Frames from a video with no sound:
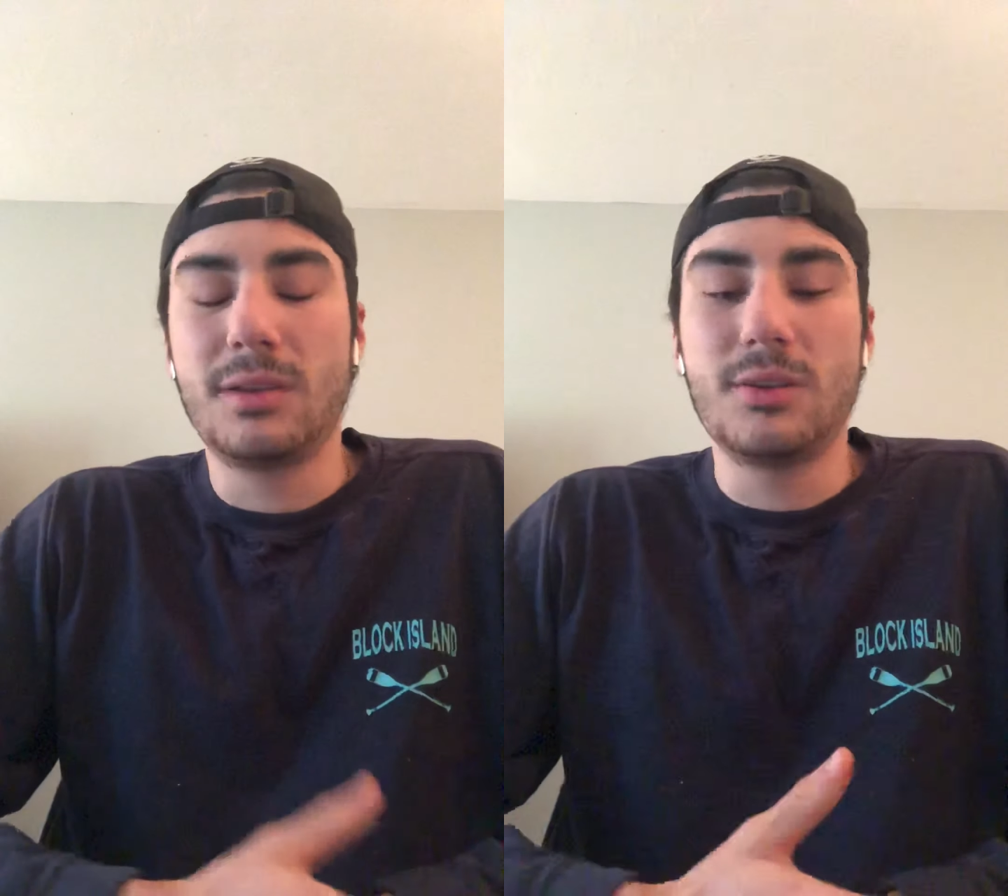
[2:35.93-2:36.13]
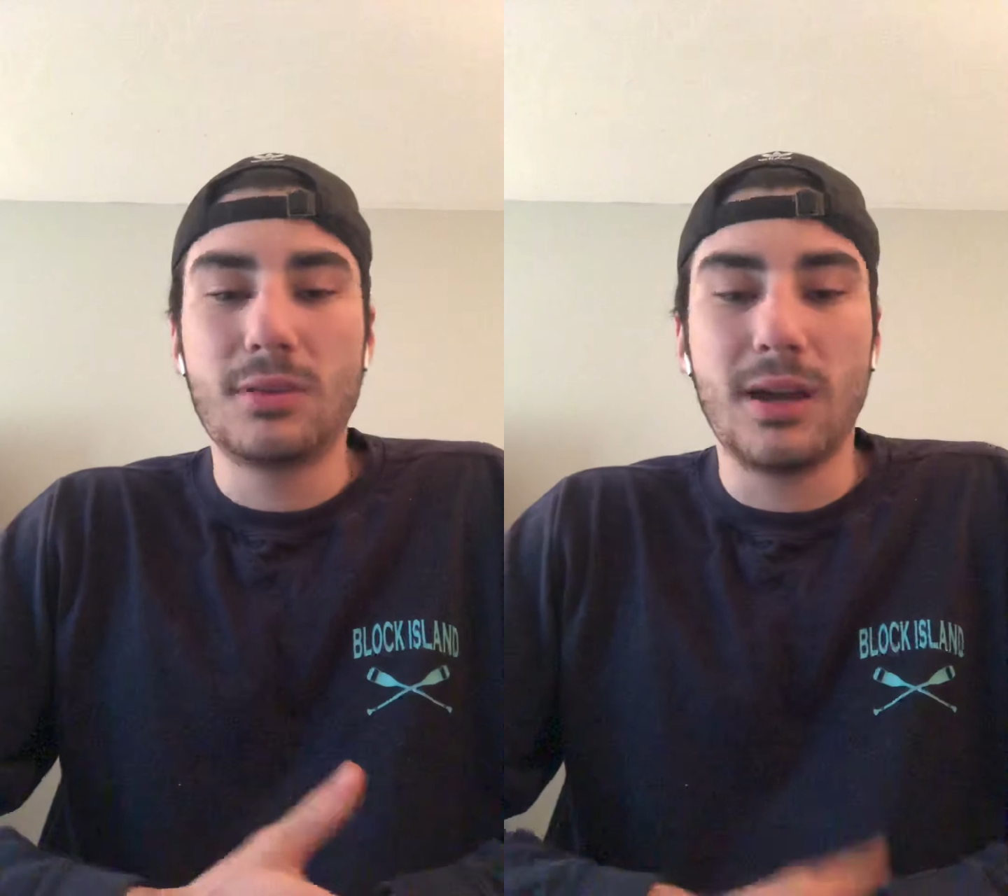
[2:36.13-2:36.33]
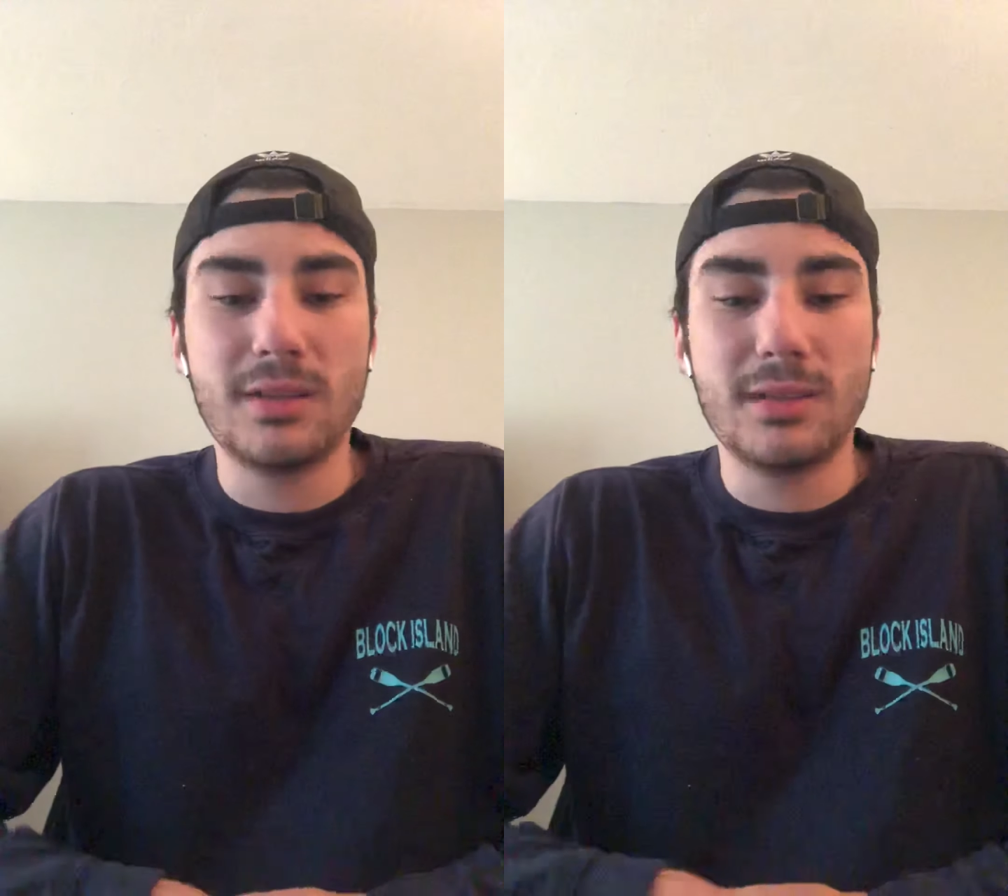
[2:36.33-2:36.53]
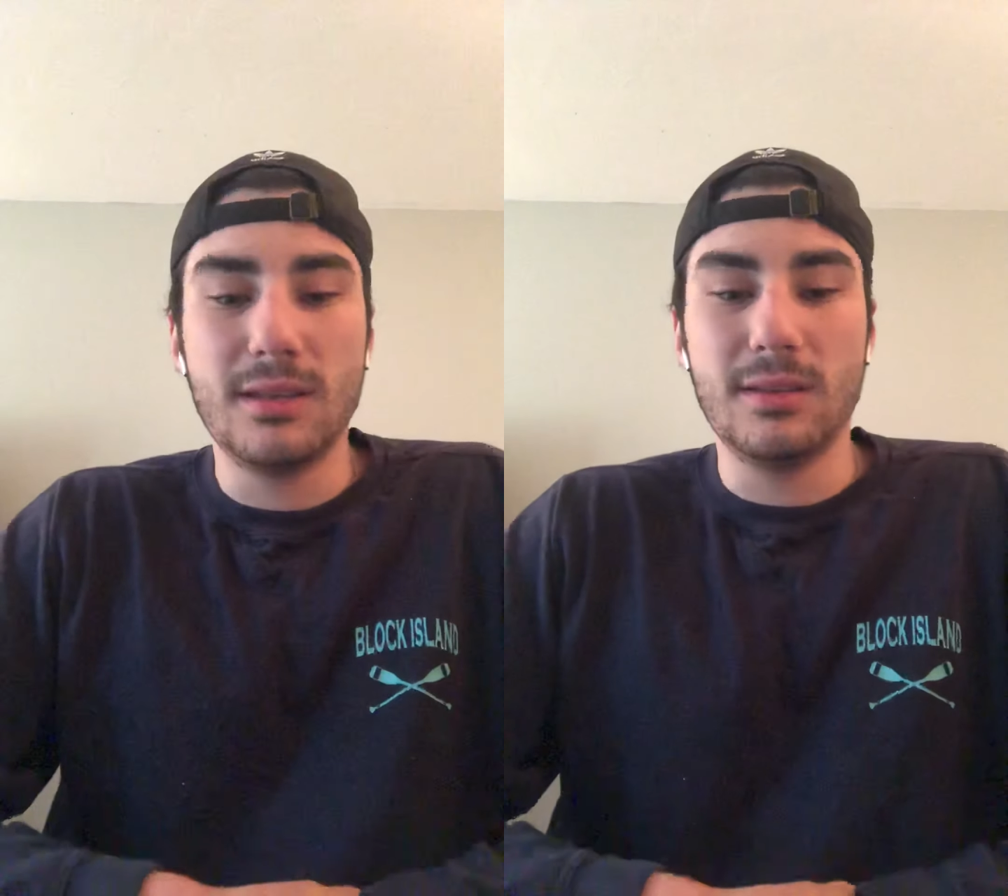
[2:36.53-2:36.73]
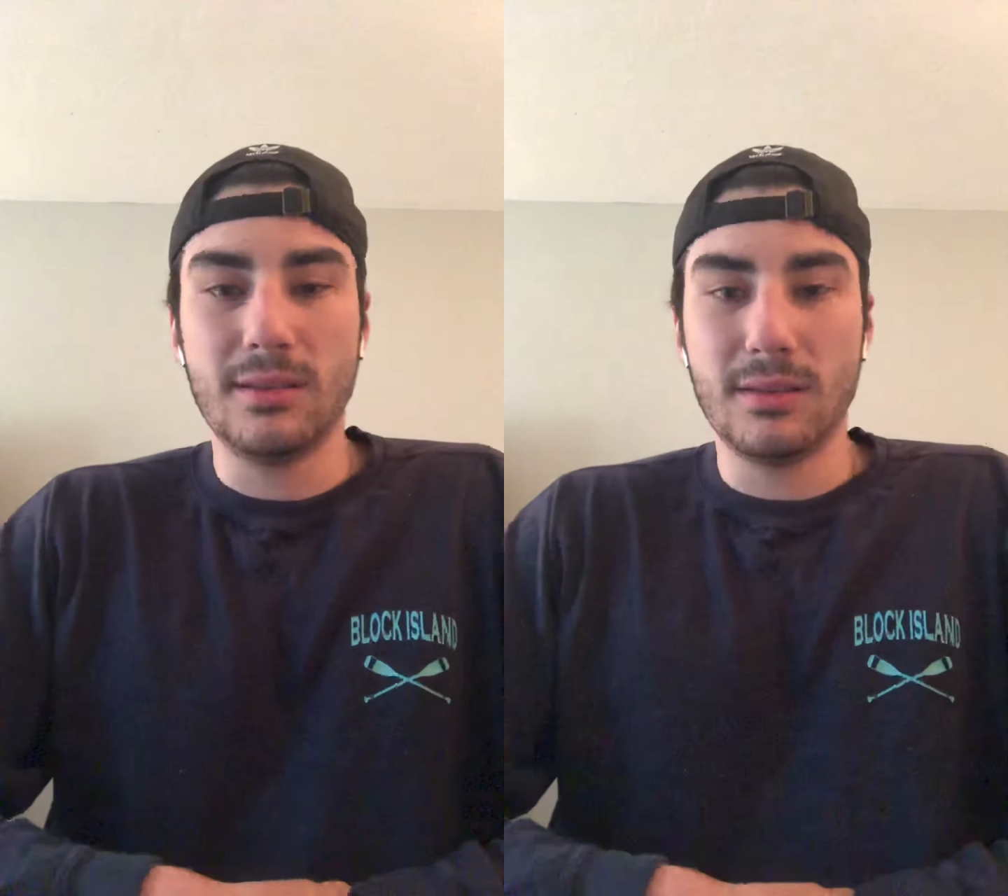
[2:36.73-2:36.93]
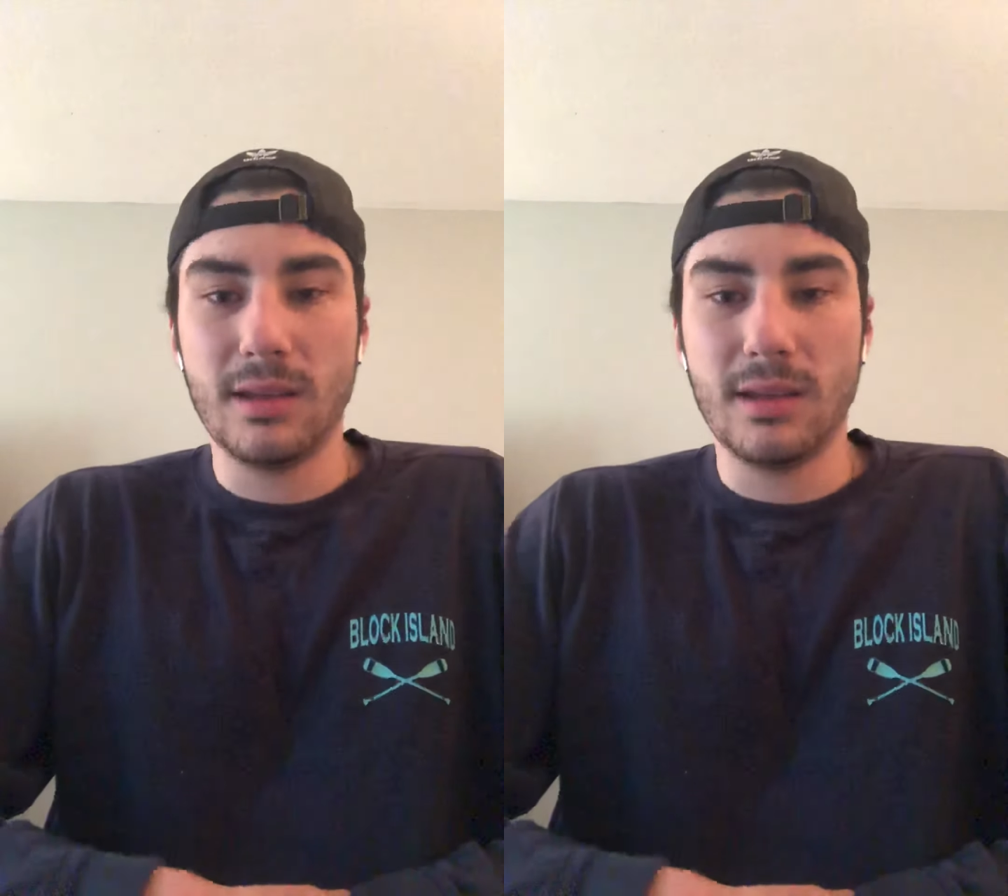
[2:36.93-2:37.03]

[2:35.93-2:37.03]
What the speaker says: could trust and